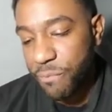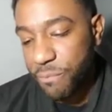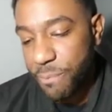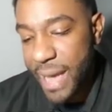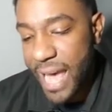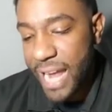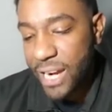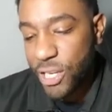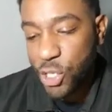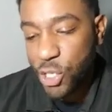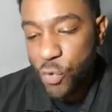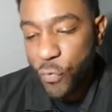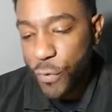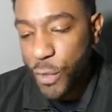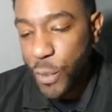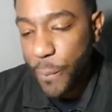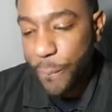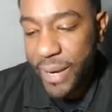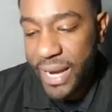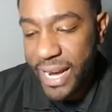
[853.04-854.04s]
battle you
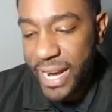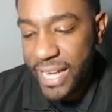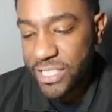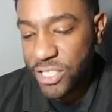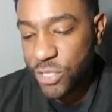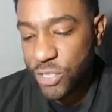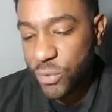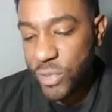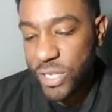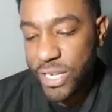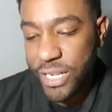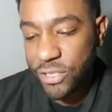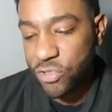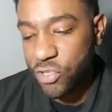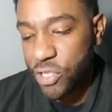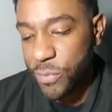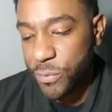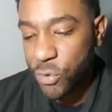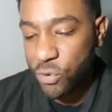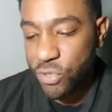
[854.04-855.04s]
for the pants in a
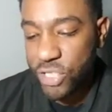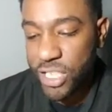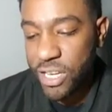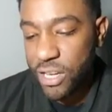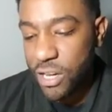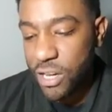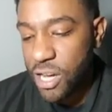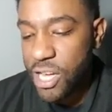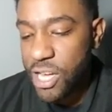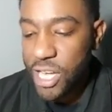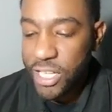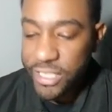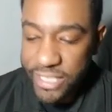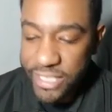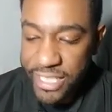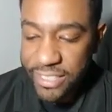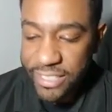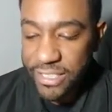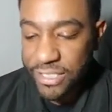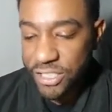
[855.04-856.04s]
relationship. You tell her
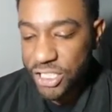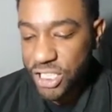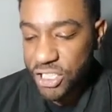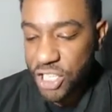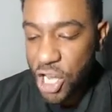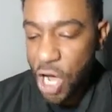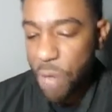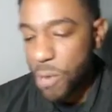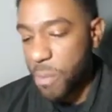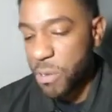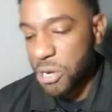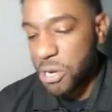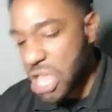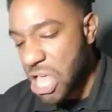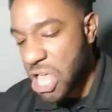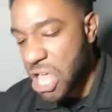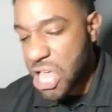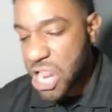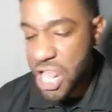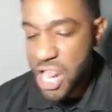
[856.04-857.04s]
this and she come up and
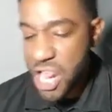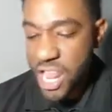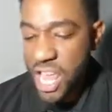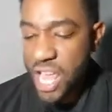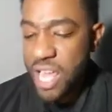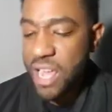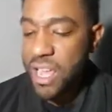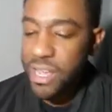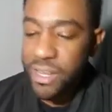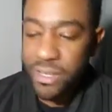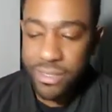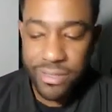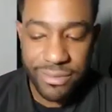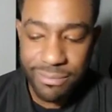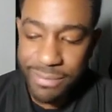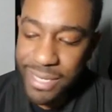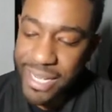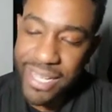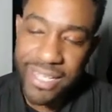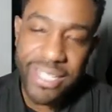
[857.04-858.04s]
uh, uh, uh,
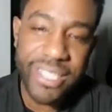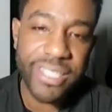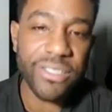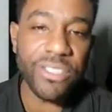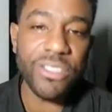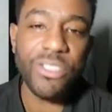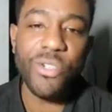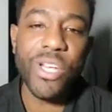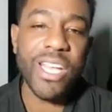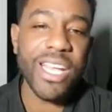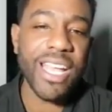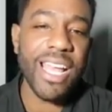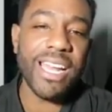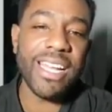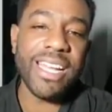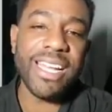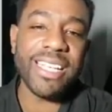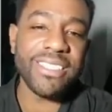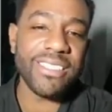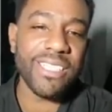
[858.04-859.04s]
Man, listen, you ain't
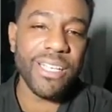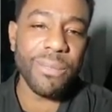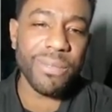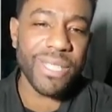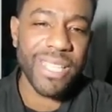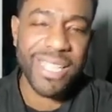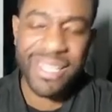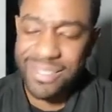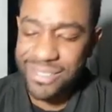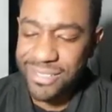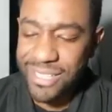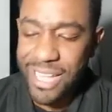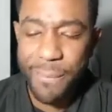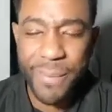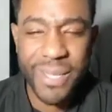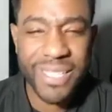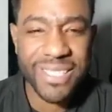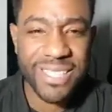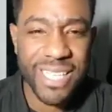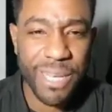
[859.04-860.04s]
gotta accept that.
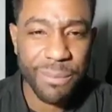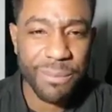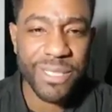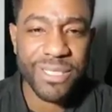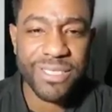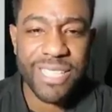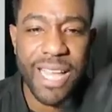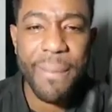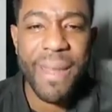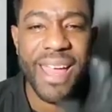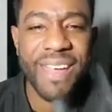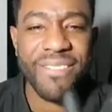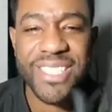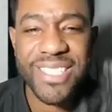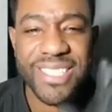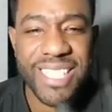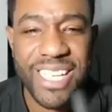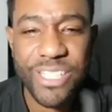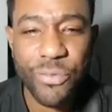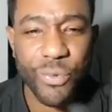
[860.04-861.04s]
Stop accepting. Stop having
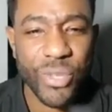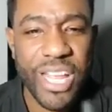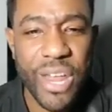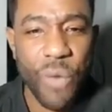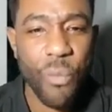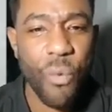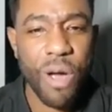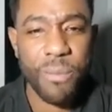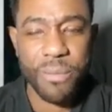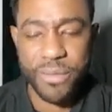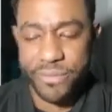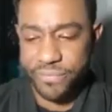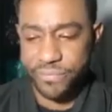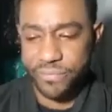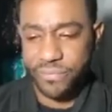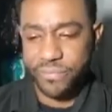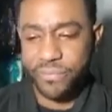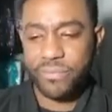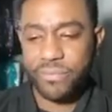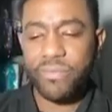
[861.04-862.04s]
sex with that woman.
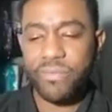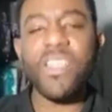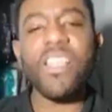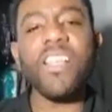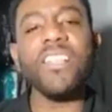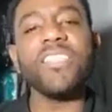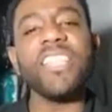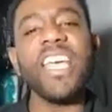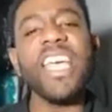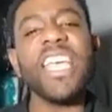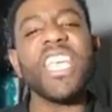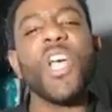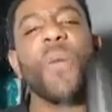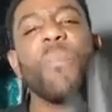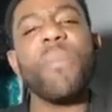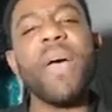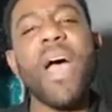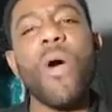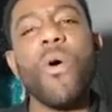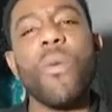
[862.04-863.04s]
Take
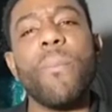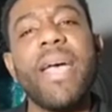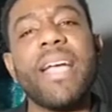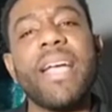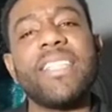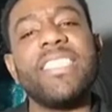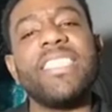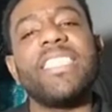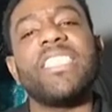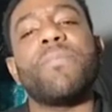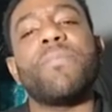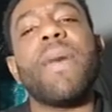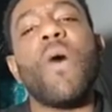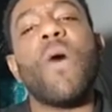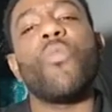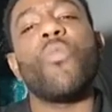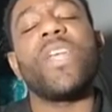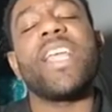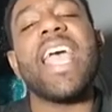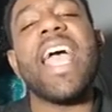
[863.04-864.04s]
your power back. This is
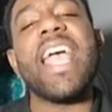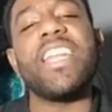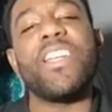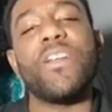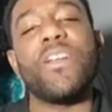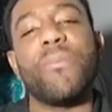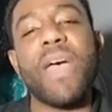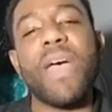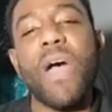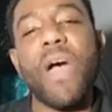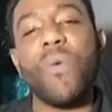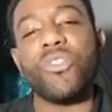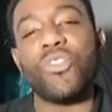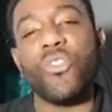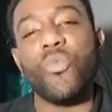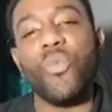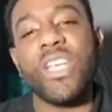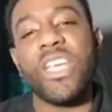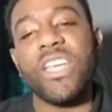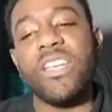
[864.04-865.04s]
about regaining the power so
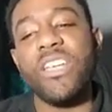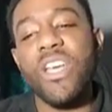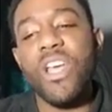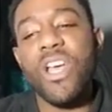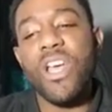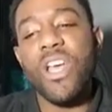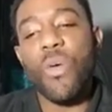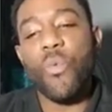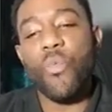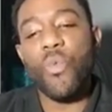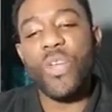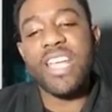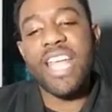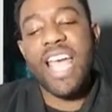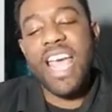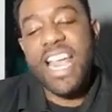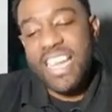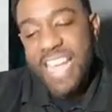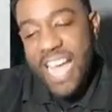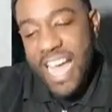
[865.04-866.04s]
we can
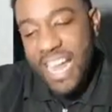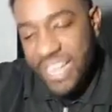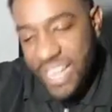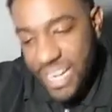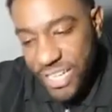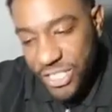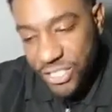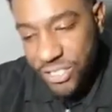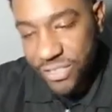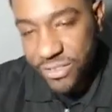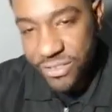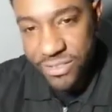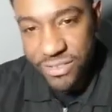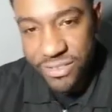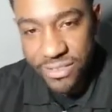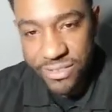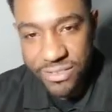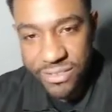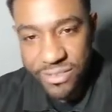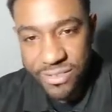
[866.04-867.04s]
regain our nation.
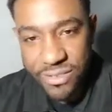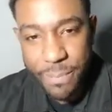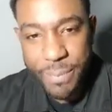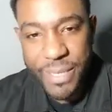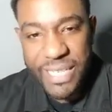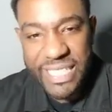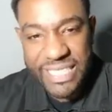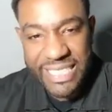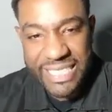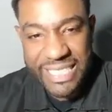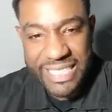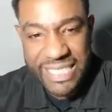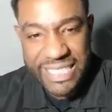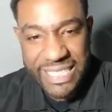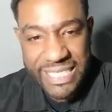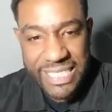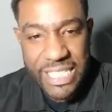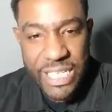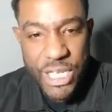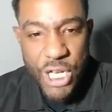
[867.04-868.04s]

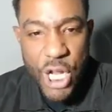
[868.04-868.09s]
Peace.